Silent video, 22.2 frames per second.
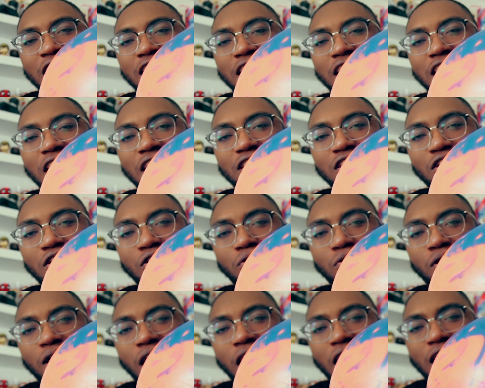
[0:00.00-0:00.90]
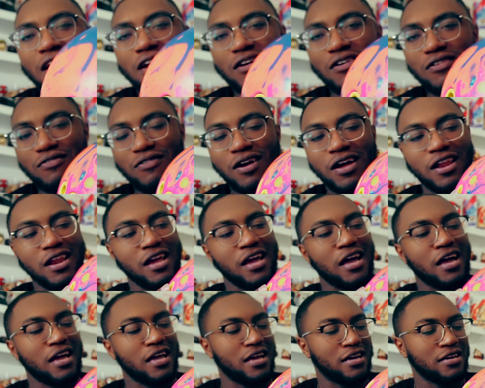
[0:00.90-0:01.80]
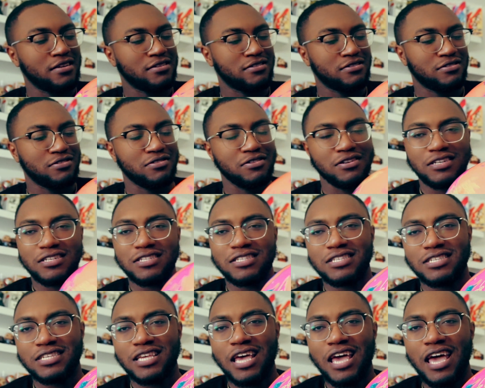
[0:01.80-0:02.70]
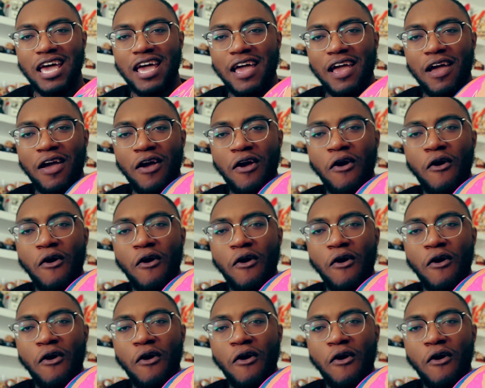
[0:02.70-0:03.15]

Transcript: yellow kind of writing, I guess you could say,